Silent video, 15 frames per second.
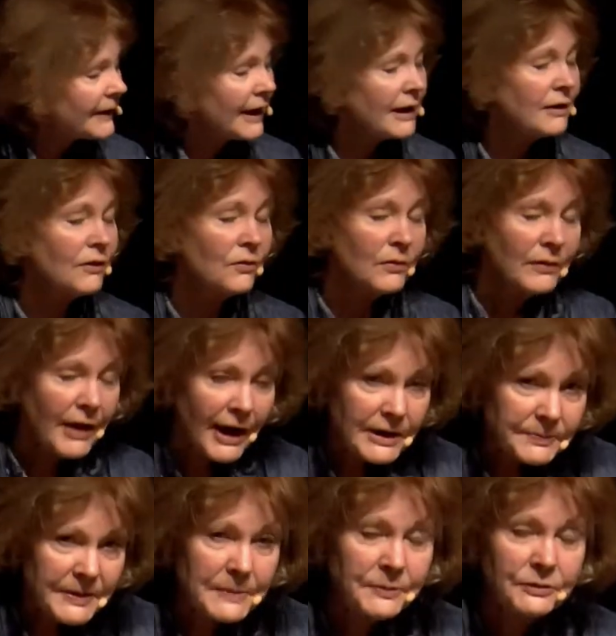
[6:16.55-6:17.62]
And there are a lot
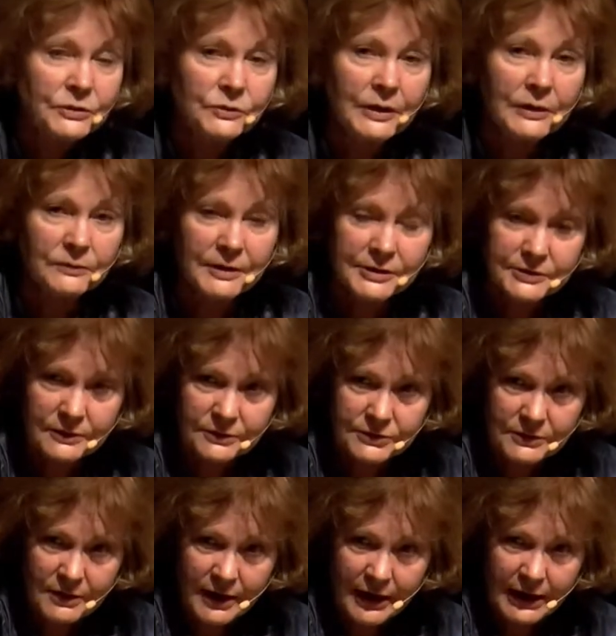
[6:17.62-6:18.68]
of people doing research
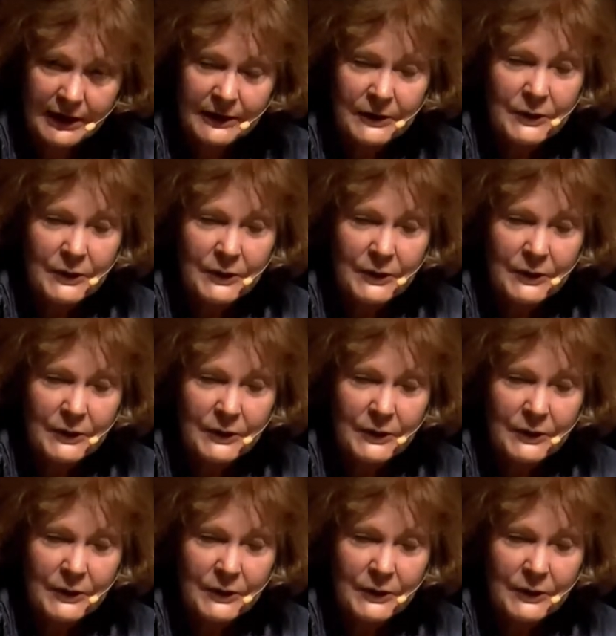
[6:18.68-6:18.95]
on it,